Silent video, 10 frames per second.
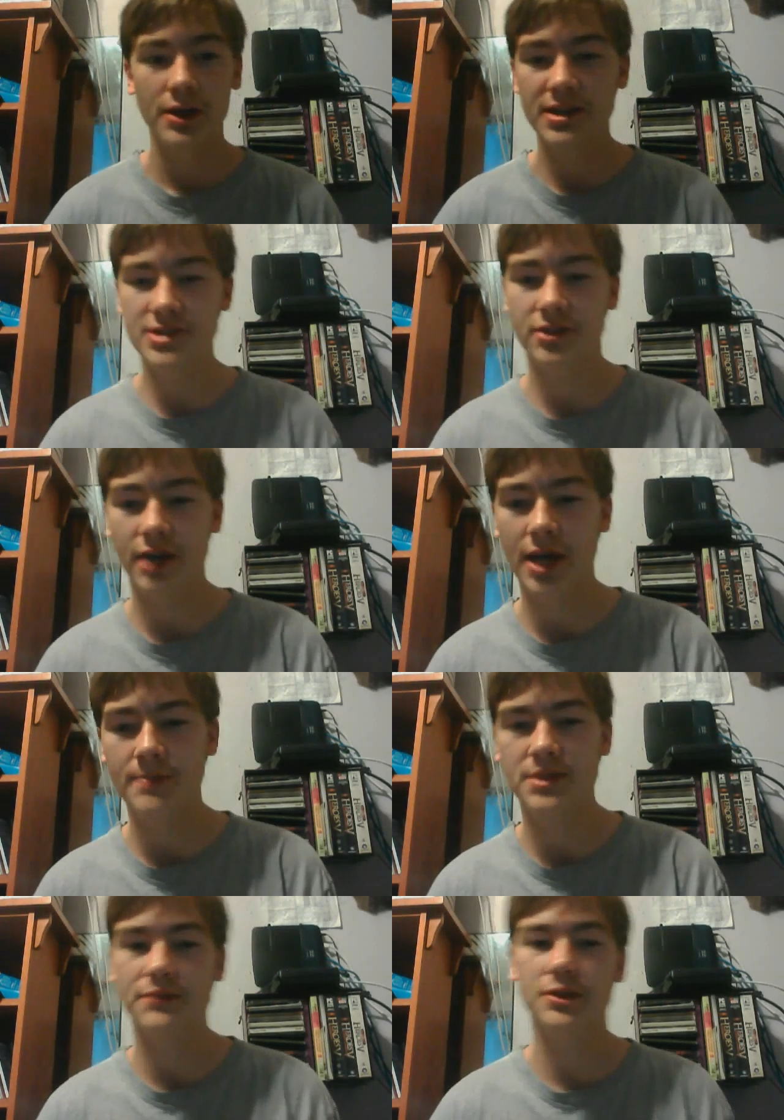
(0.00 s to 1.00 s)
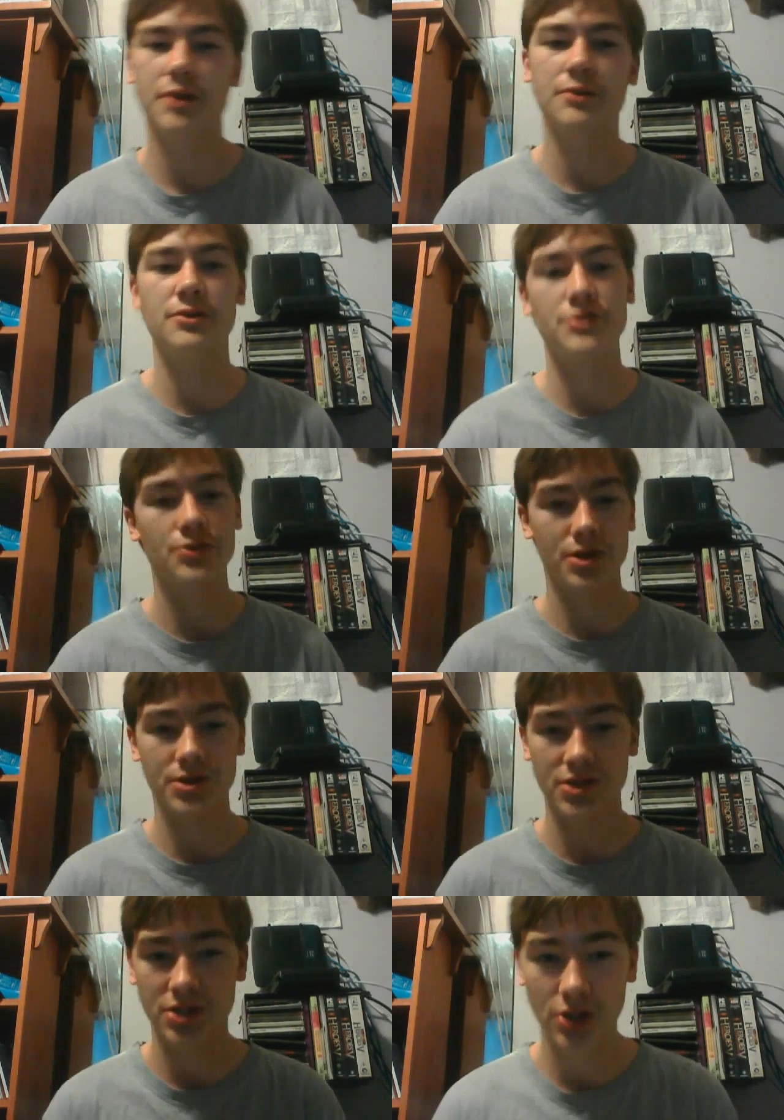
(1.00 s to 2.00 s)
these claims, even though you are
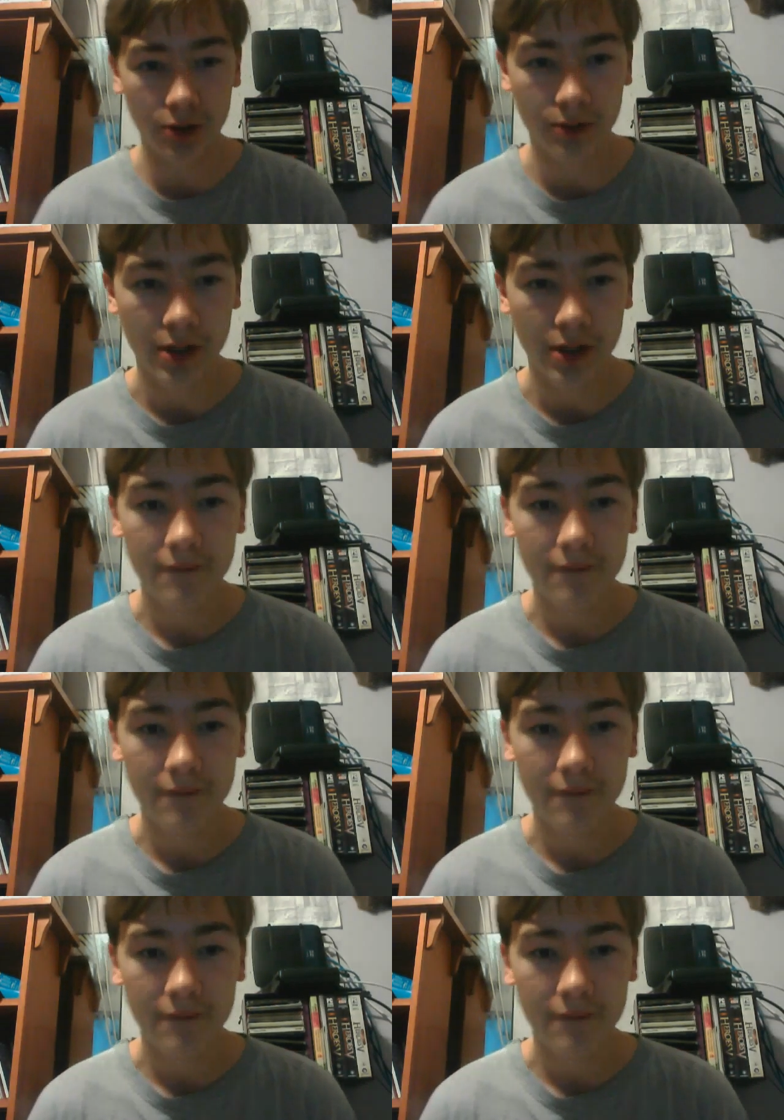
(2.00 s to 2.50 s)
still